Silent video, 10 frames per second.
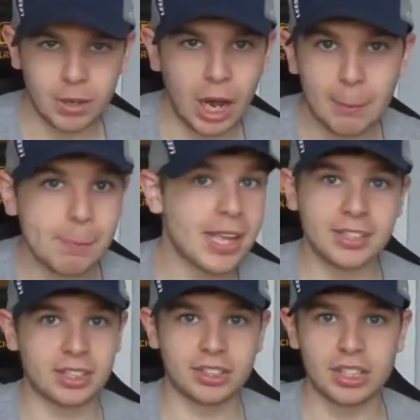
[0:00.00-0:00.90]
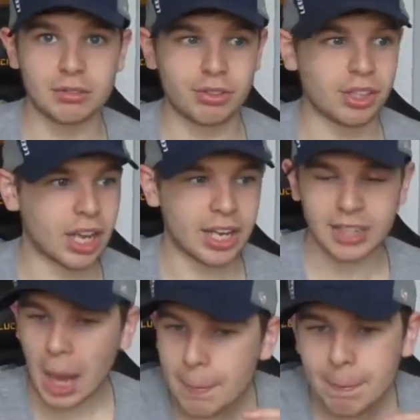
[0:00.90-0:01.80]
Amazing season for you guys.
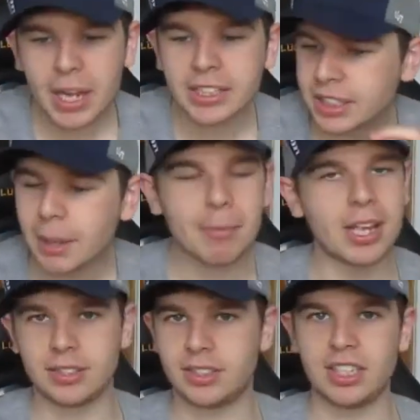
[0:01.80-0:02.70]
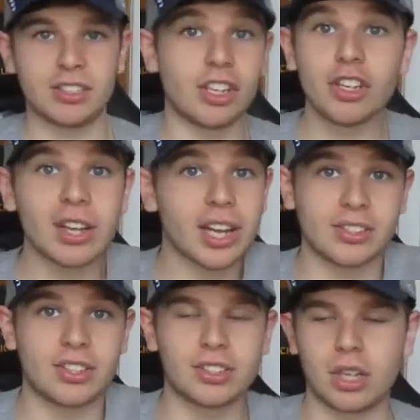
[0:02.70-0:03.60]
Amazing season. You
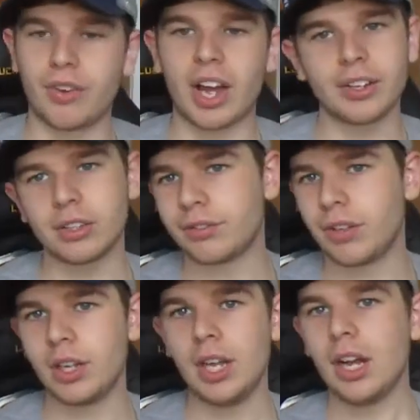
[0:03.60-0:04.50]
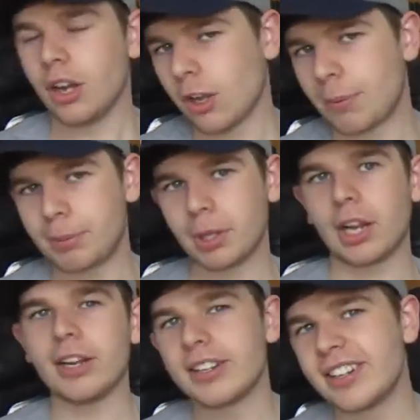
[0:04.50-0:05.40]
guys deserve it. I know that a lot of people
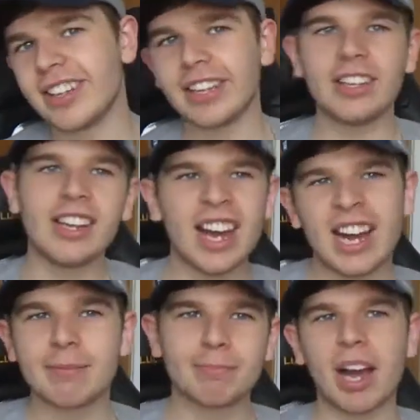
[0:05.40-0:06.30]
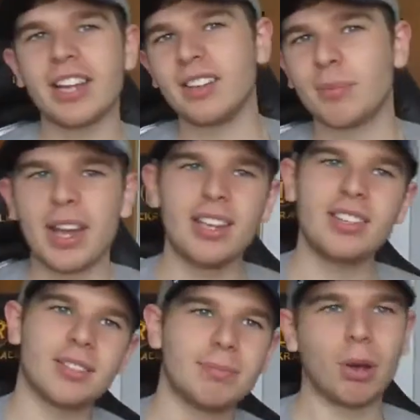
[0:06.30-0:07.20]
are, oh, you can't buy your way
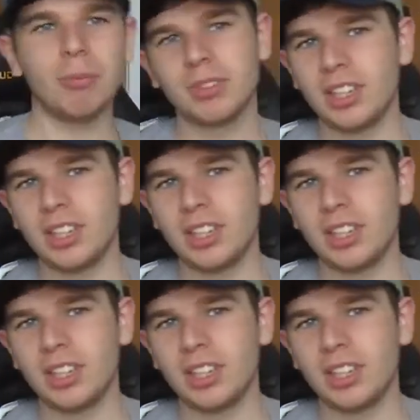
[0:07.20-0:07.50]
to pop.